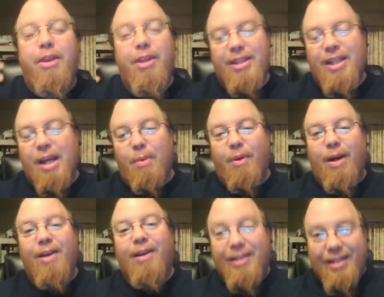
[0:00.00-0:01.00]
this time
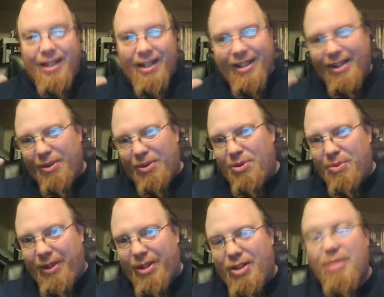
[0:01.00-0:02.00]
around, it's a Nintendo
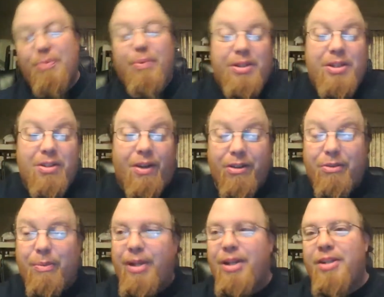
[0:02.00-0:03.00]
Switch, which is
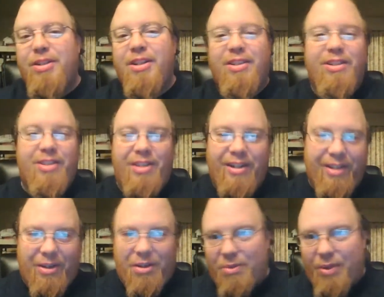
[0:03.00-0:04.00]
awesome because this is a
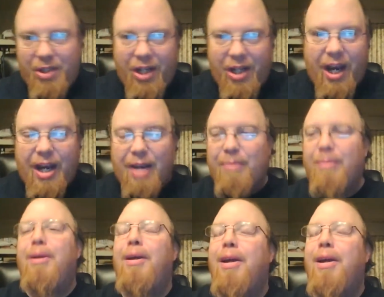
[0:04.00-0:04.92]
Nintendo Switch game.